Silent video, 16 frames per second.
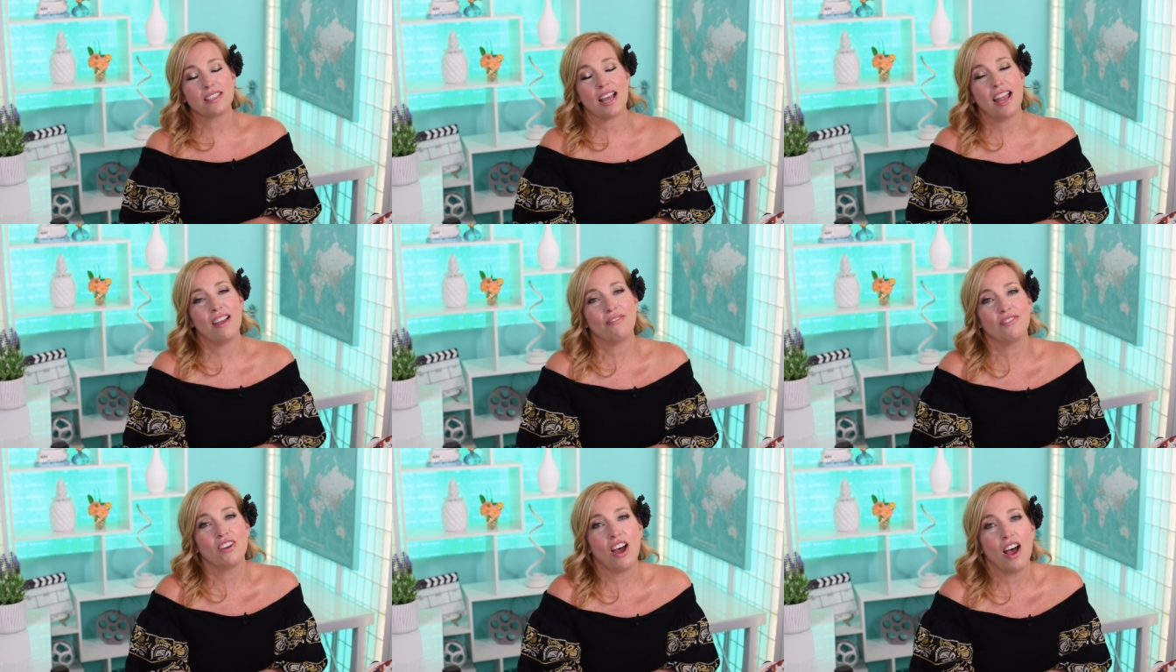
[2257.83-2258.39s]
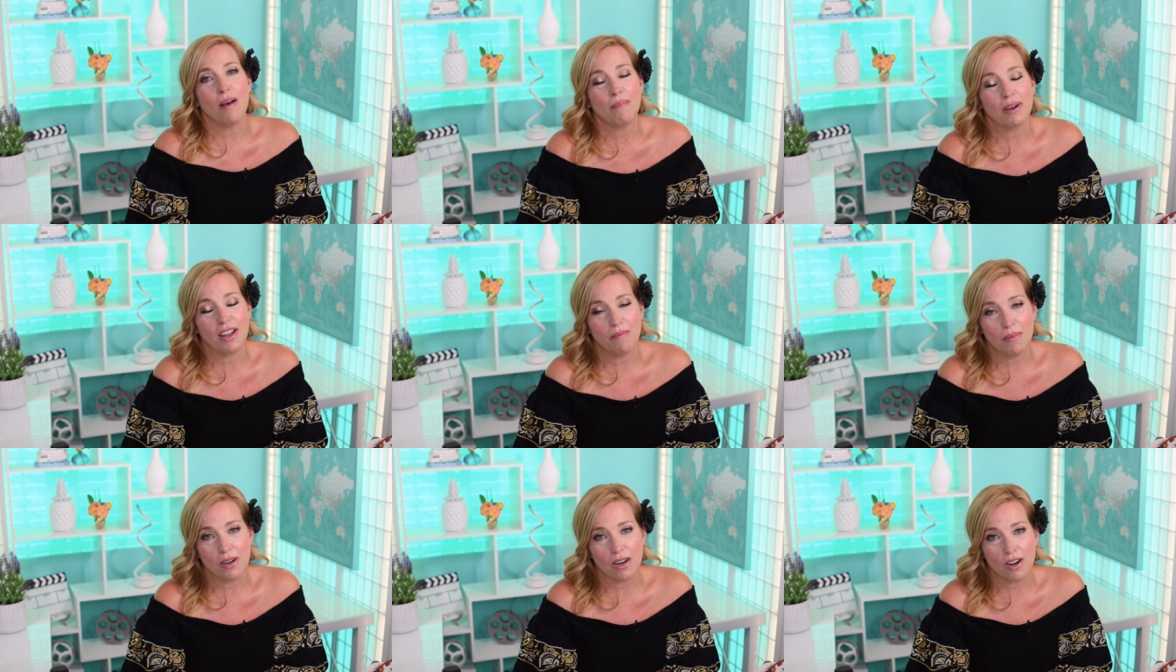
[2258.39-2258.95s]
I have not, but
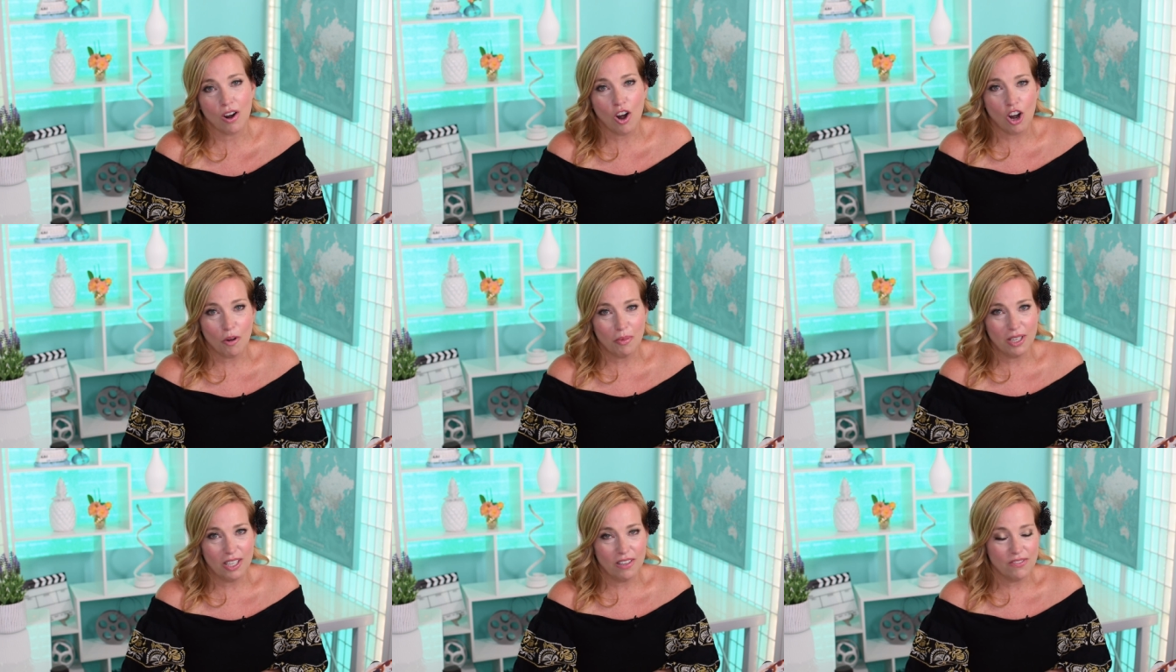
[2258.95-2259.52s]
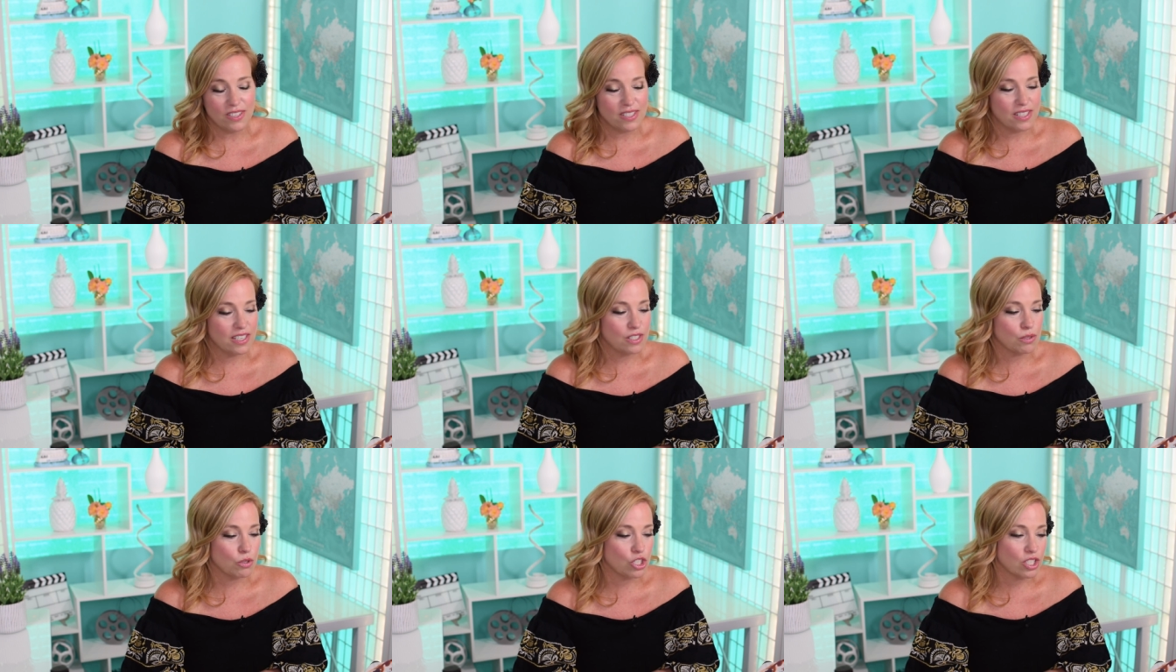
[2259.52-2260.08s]
I've been on Harmony of the
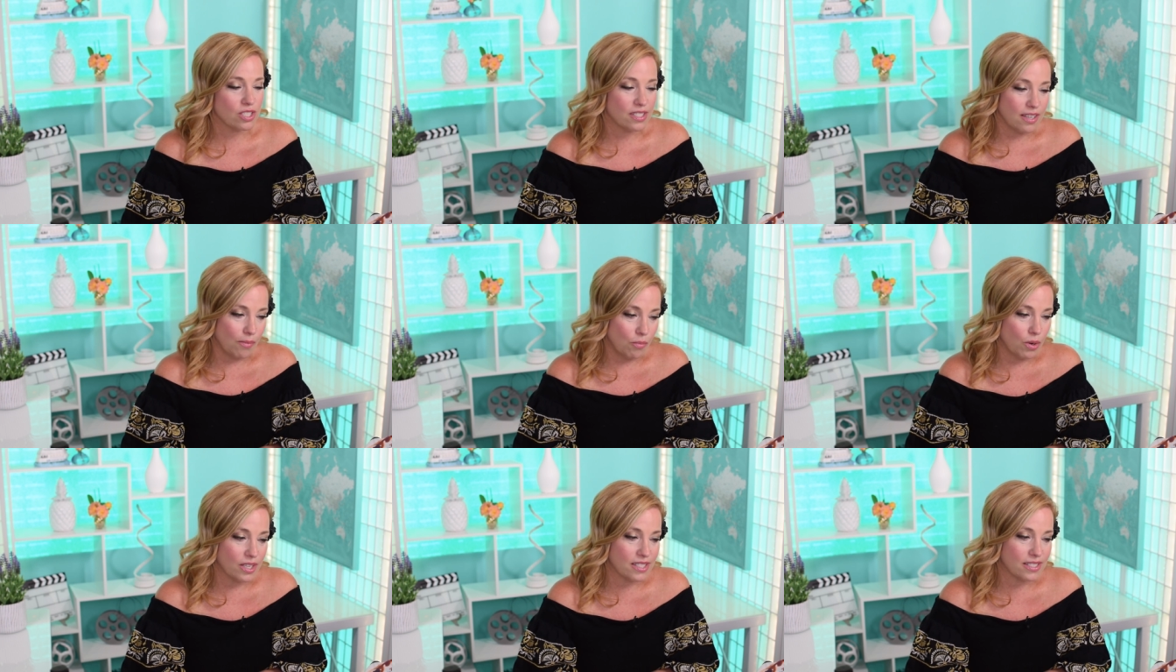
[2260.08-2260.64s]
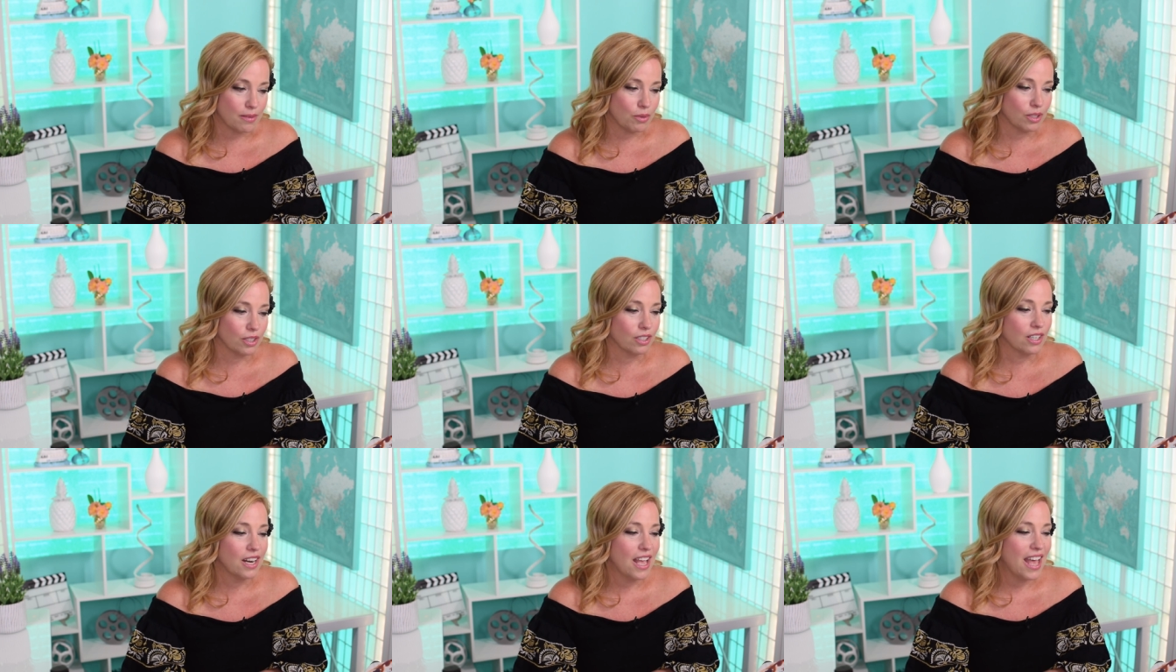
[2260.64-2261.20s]
Seas, which is somewhat
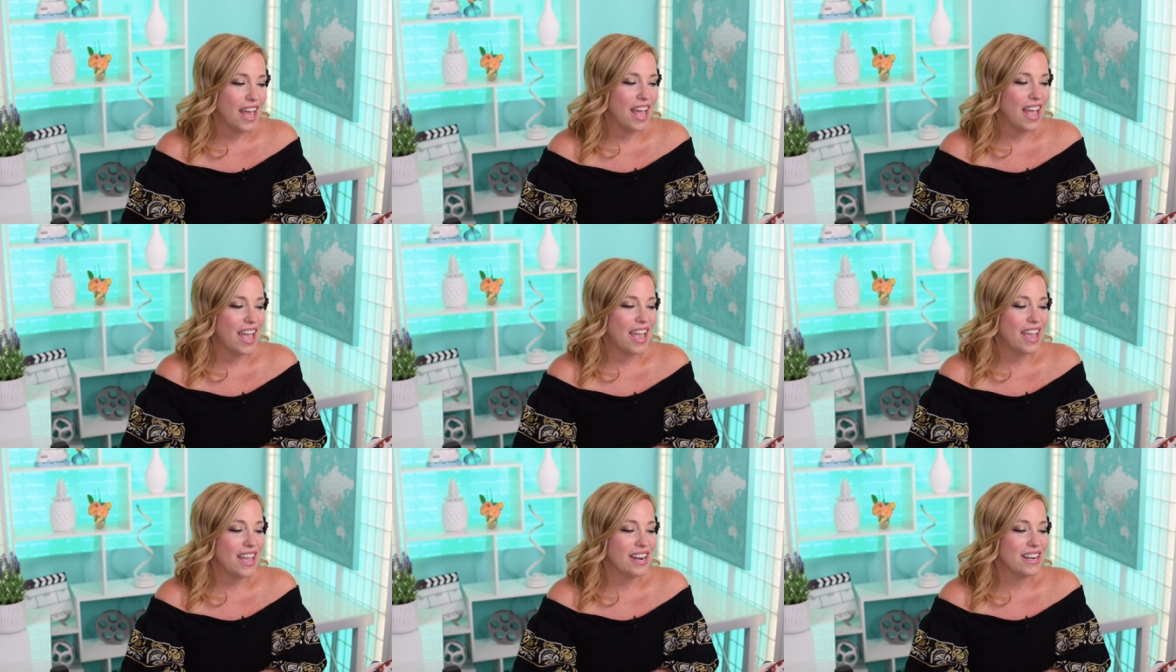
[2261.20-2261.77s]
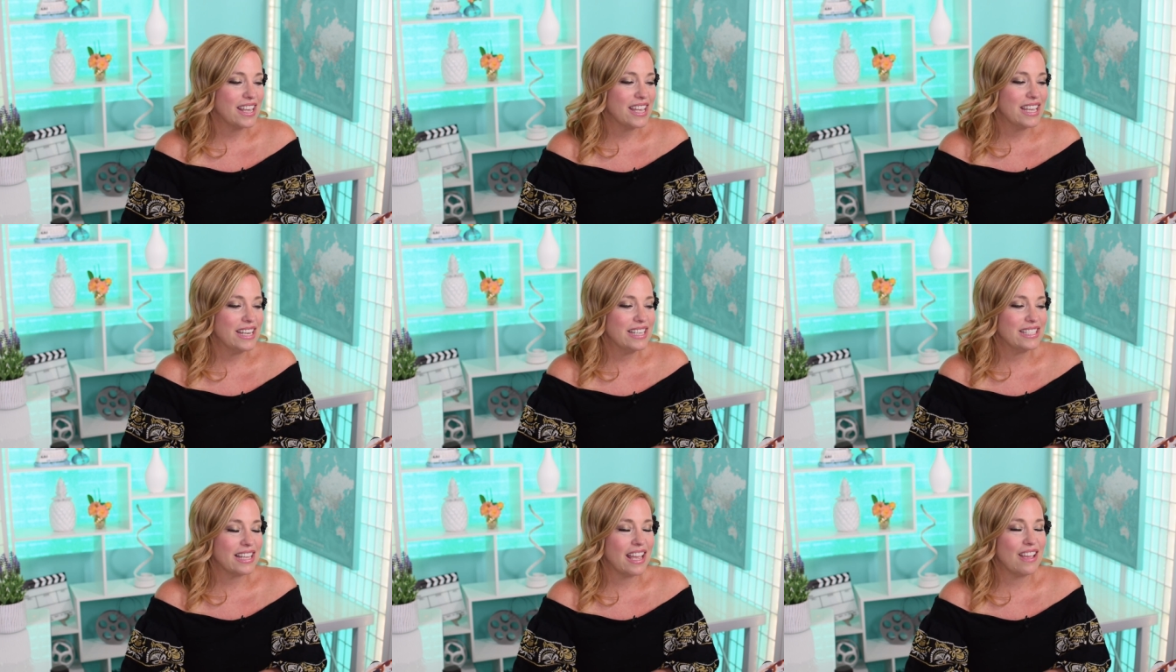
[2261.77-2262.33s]
similar and it
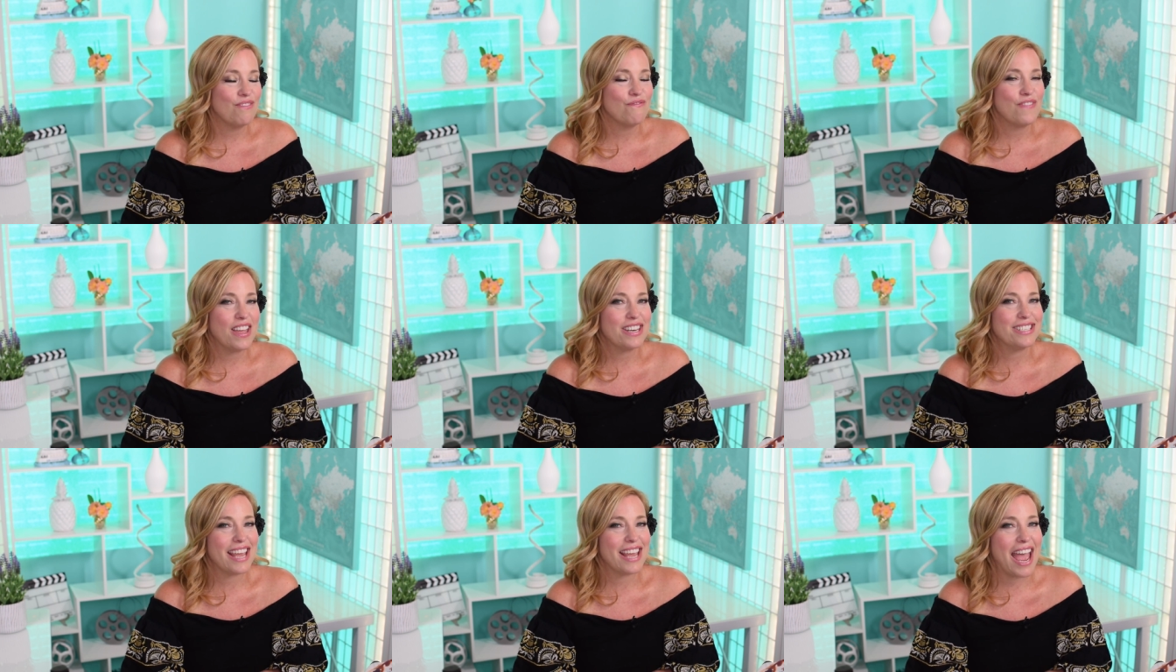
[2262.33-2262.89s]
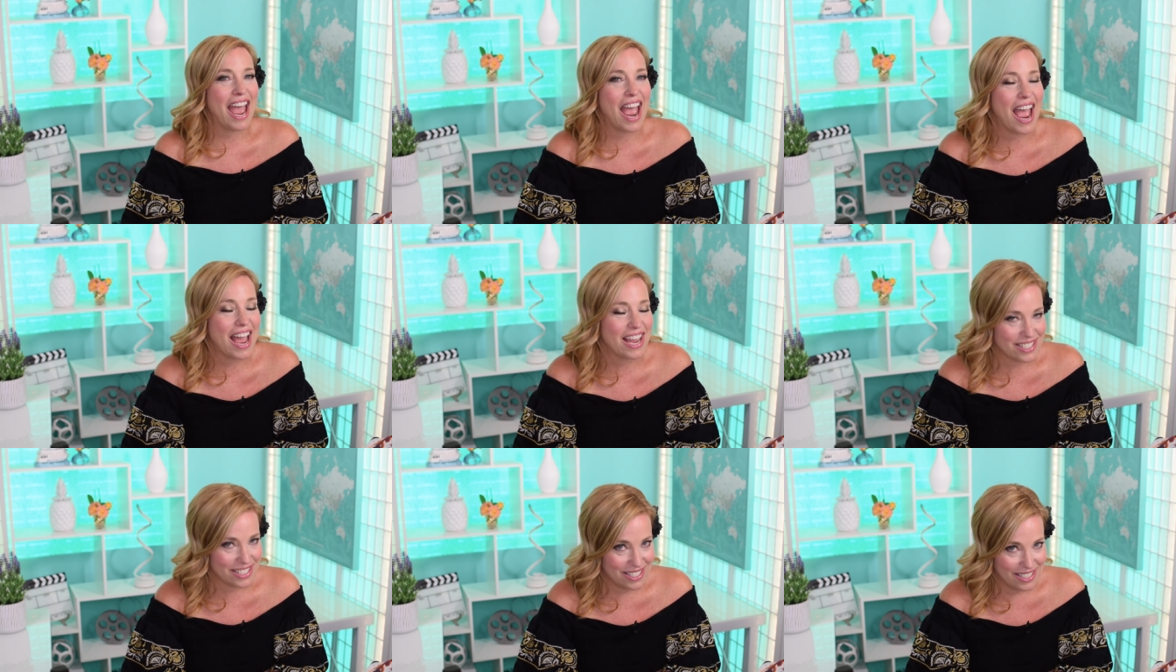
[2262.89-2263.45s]
is a
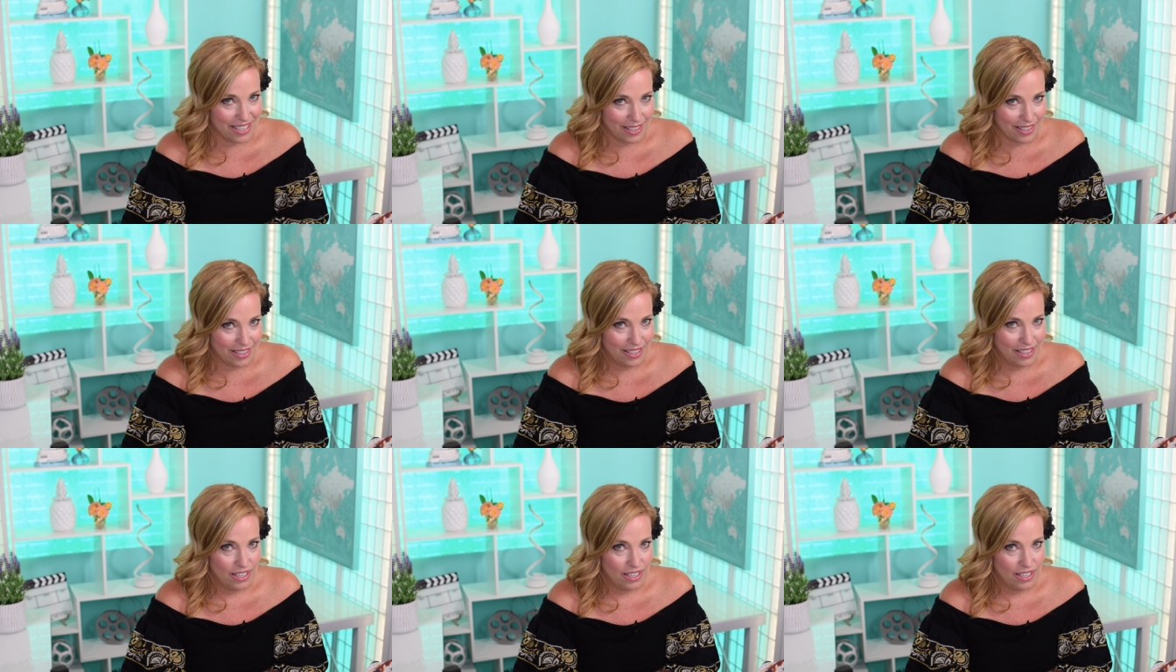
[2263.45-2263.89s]
fantastic